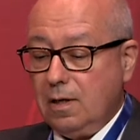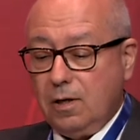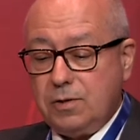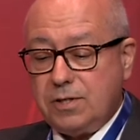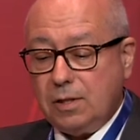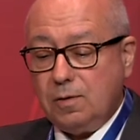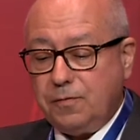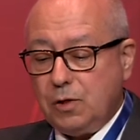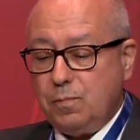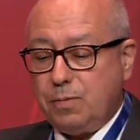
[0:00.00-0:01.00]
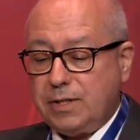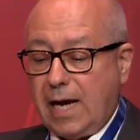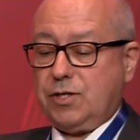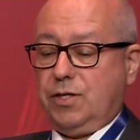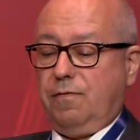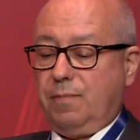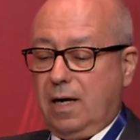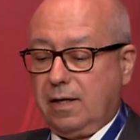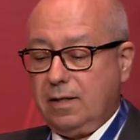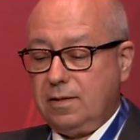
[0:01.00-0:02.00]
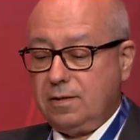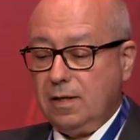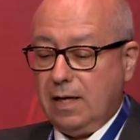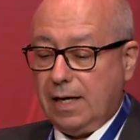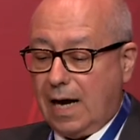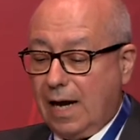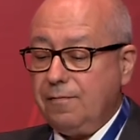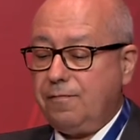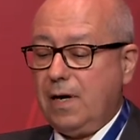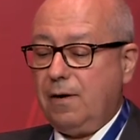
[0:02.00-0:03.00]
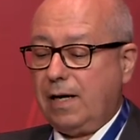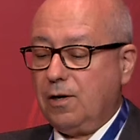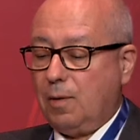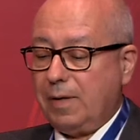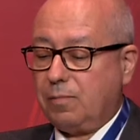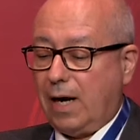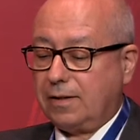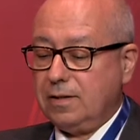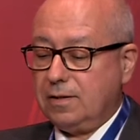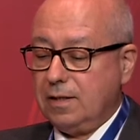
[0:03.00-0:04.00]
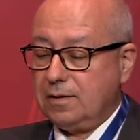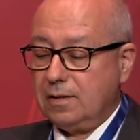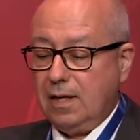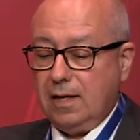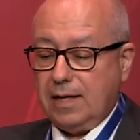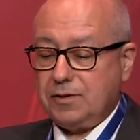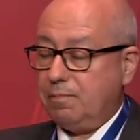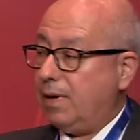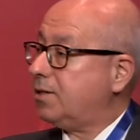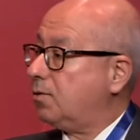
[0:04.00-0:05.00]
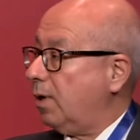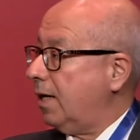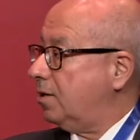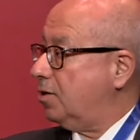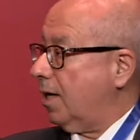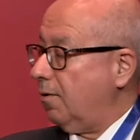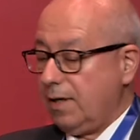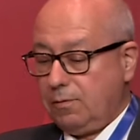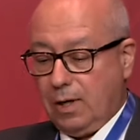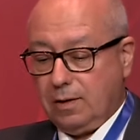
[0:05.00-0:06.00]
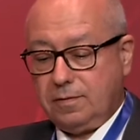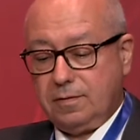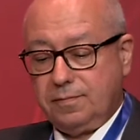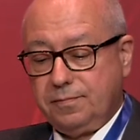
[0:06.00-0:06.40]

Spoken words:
who still view protection of markets and unfair economic practices as the best way to generate wealth.